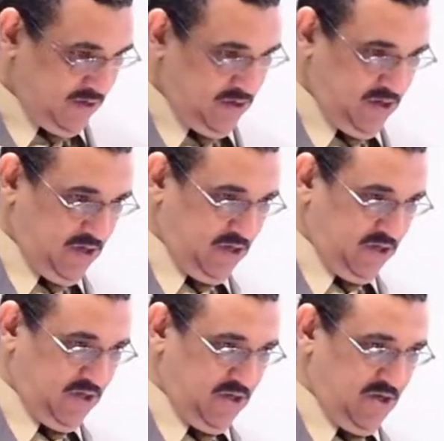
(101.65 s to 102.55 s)
let's
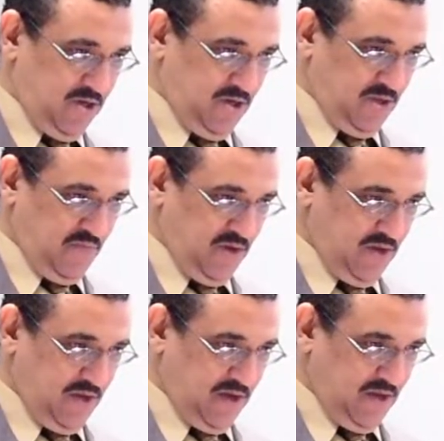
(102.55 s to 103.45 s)
see, let me
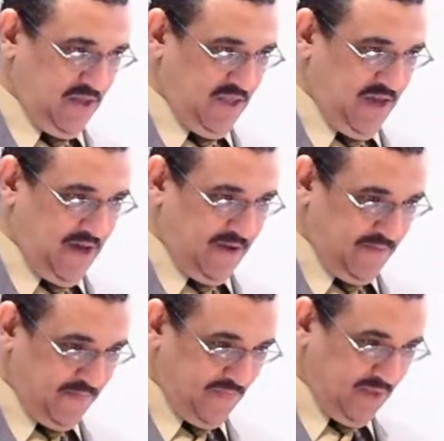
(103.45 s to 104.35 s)
get out of that.
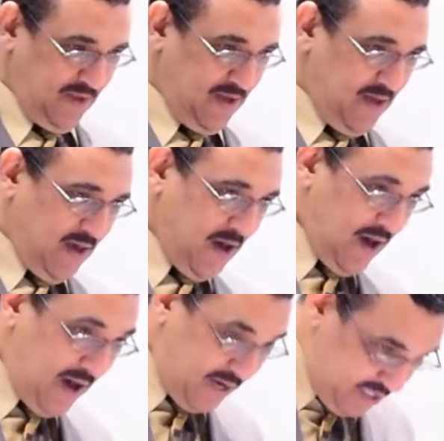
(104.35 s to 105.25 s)
I